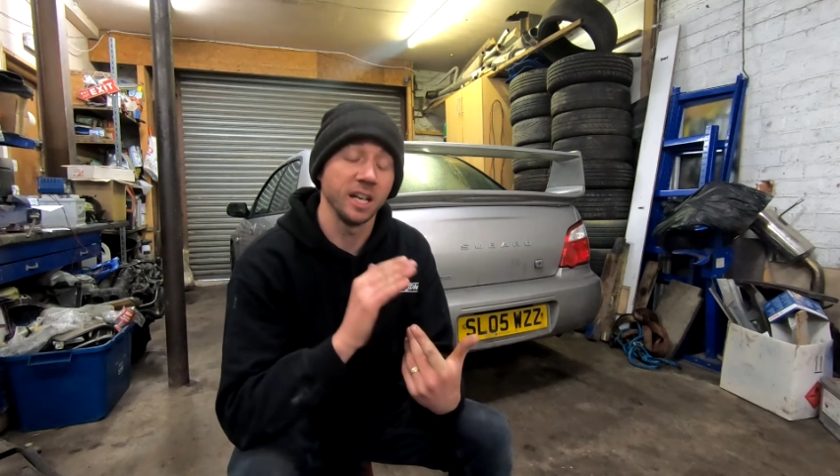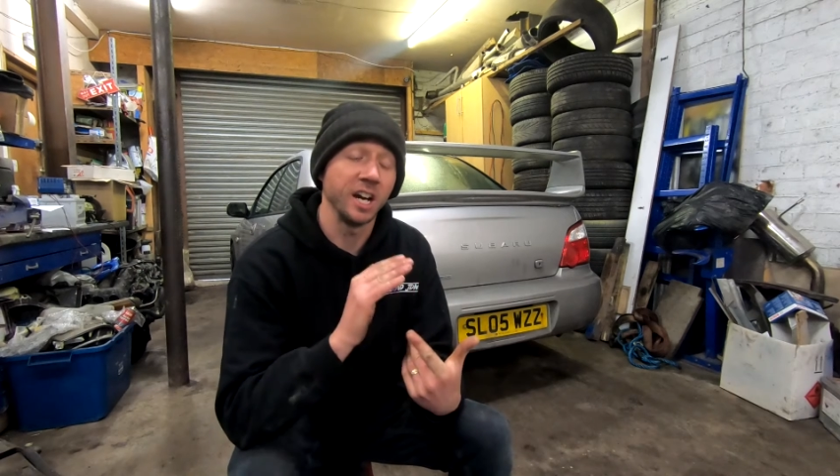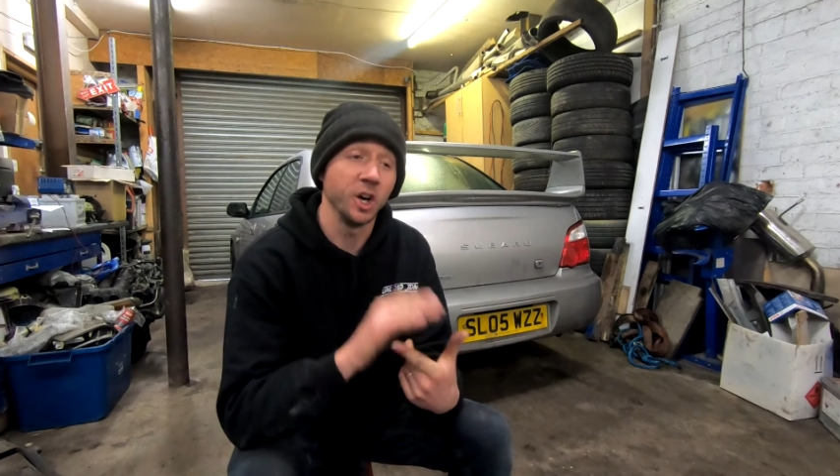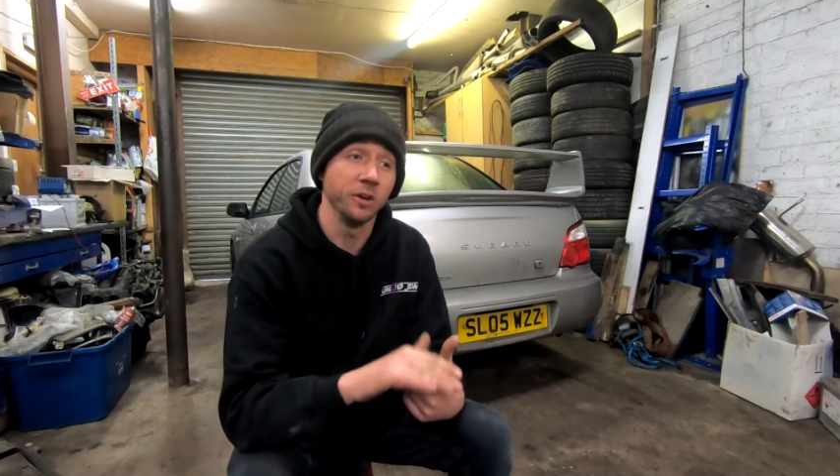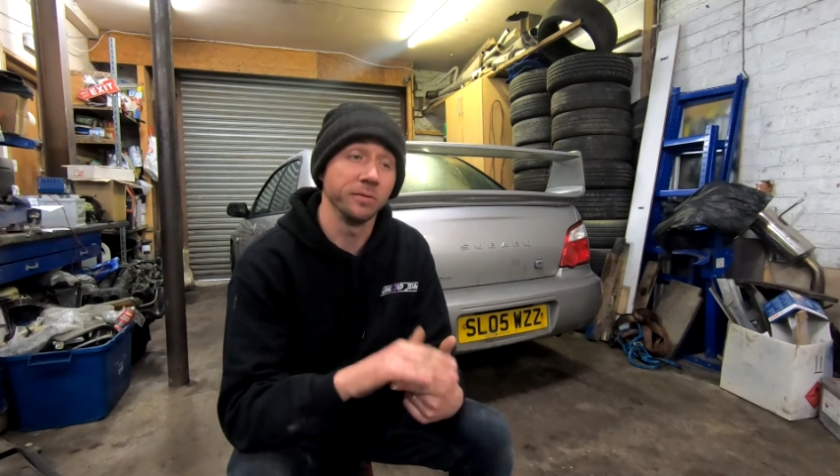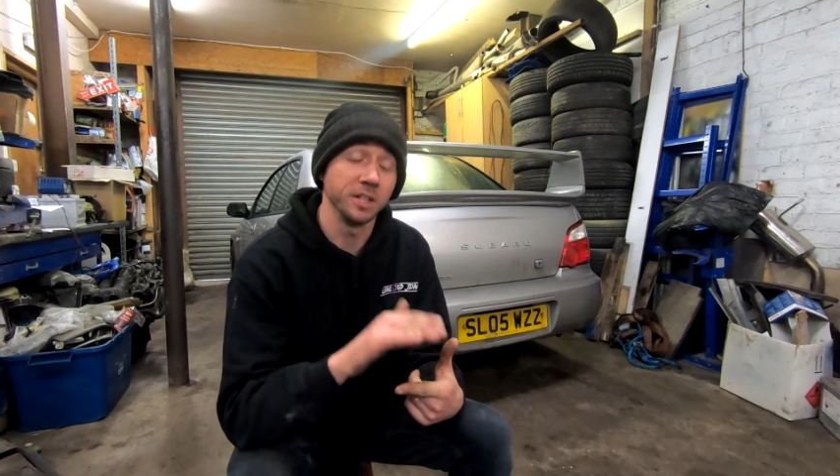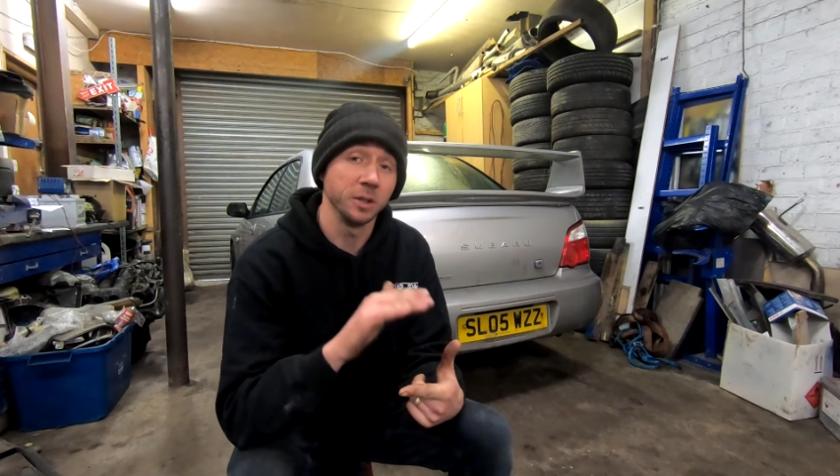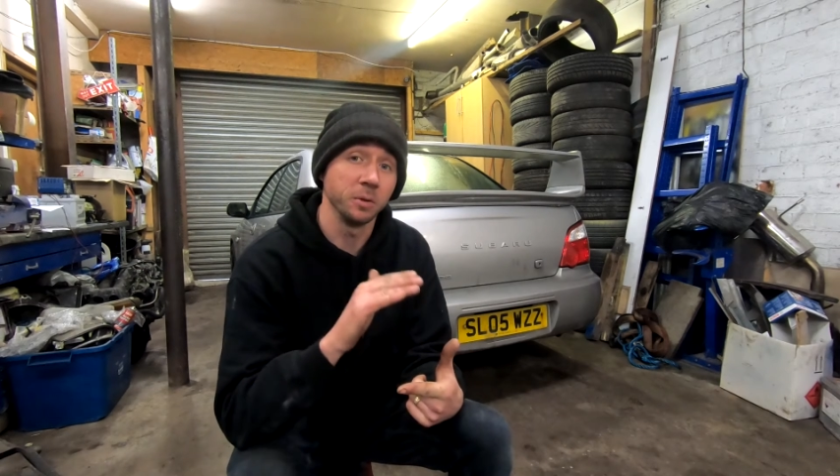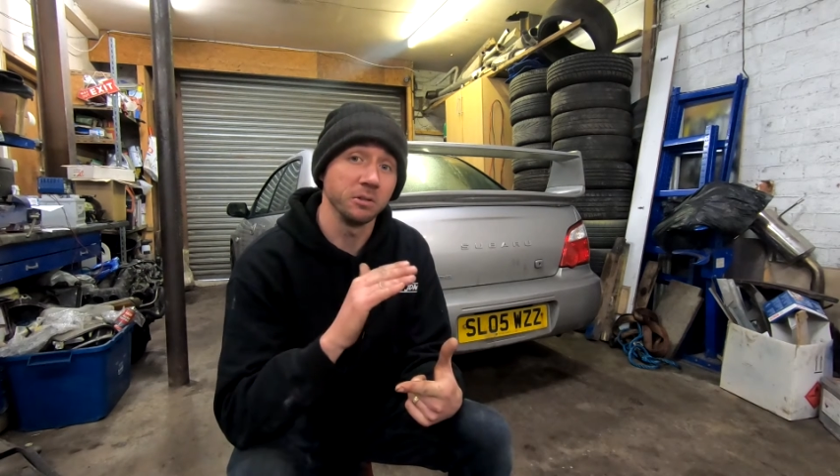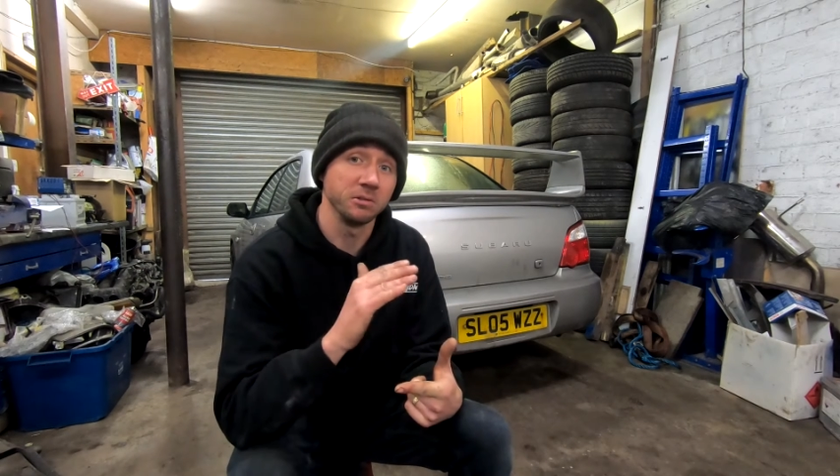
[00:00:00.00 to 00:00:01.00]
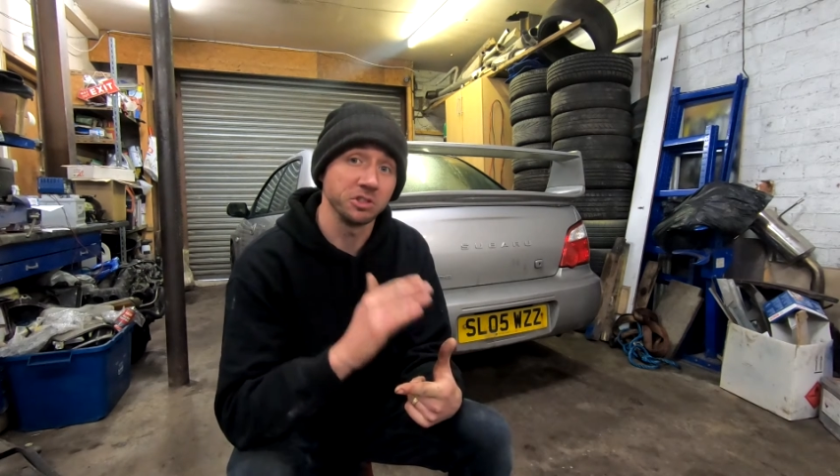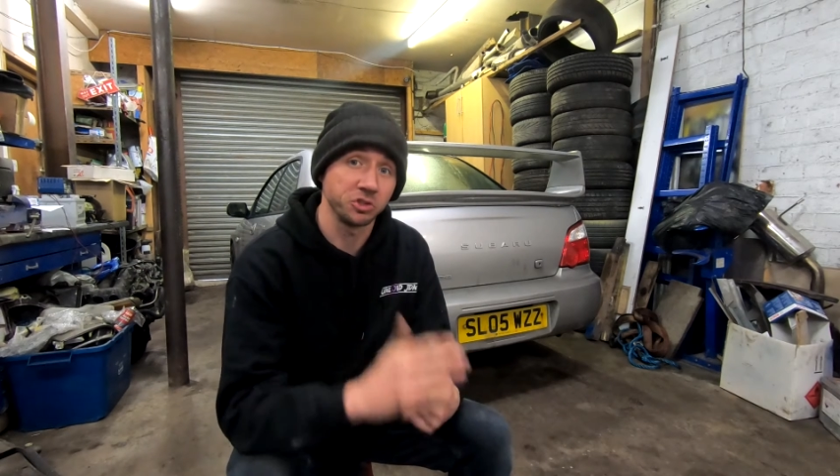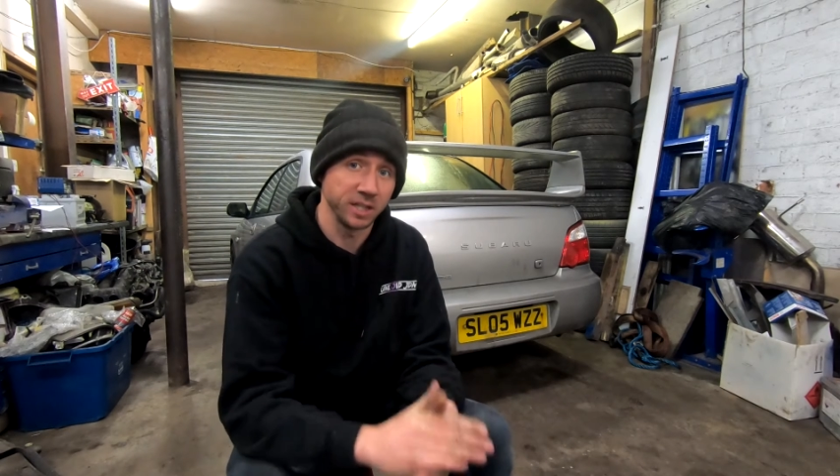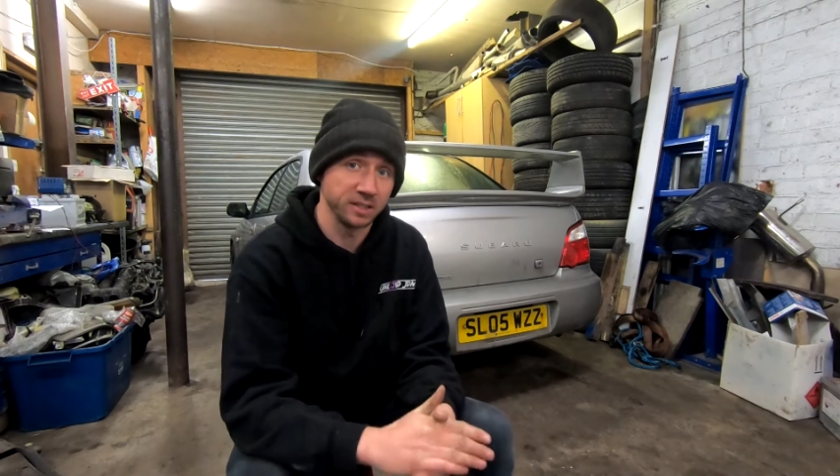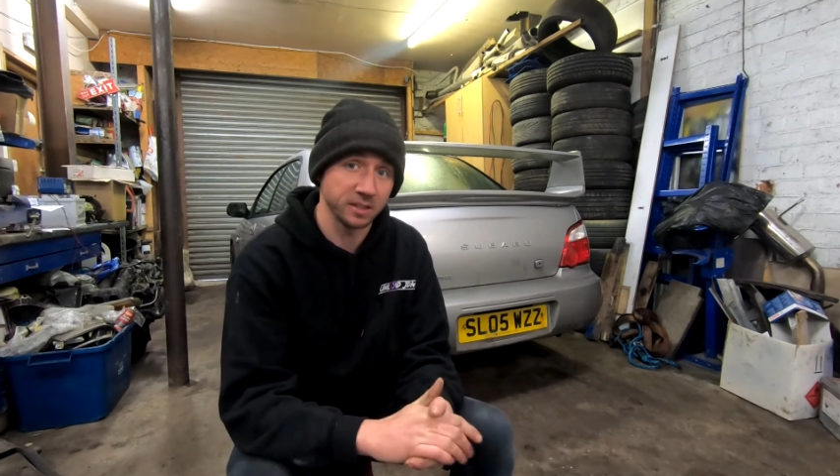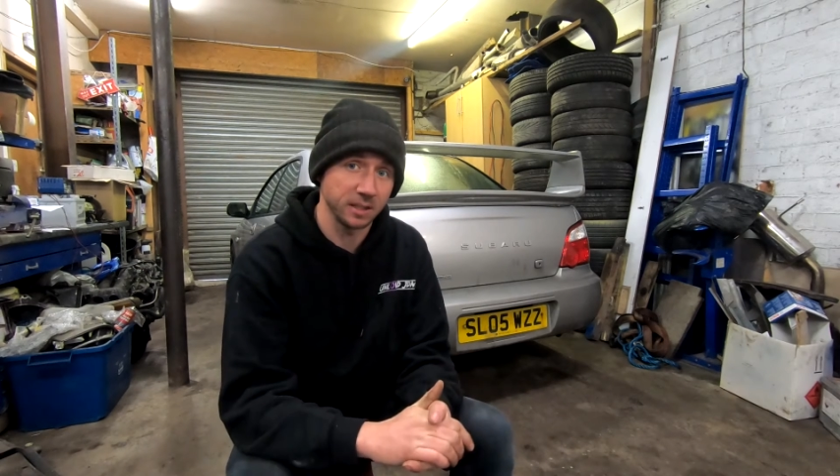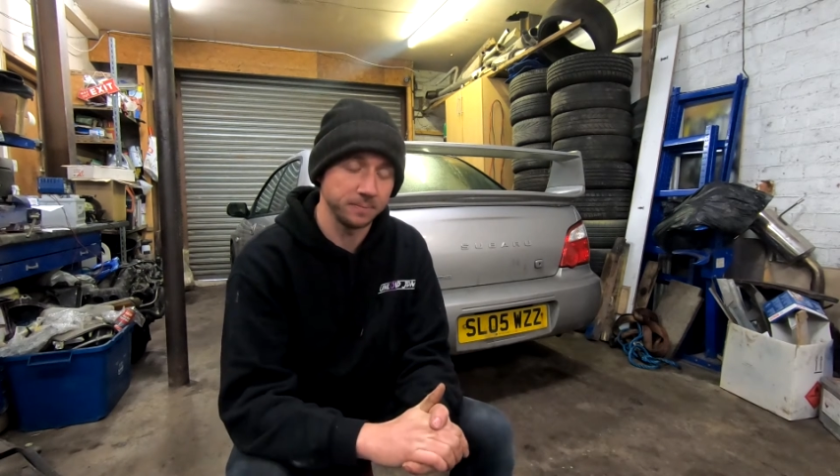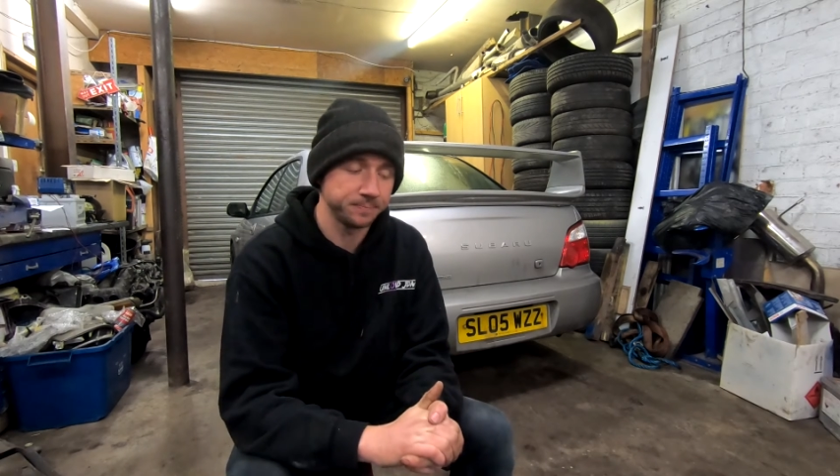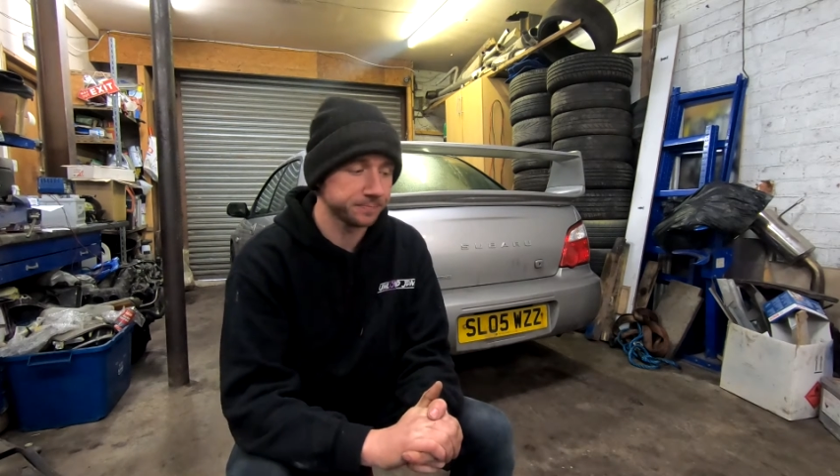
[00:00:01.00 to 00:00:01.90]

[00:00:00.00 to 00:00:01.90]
and I hopefully know what the restraints are.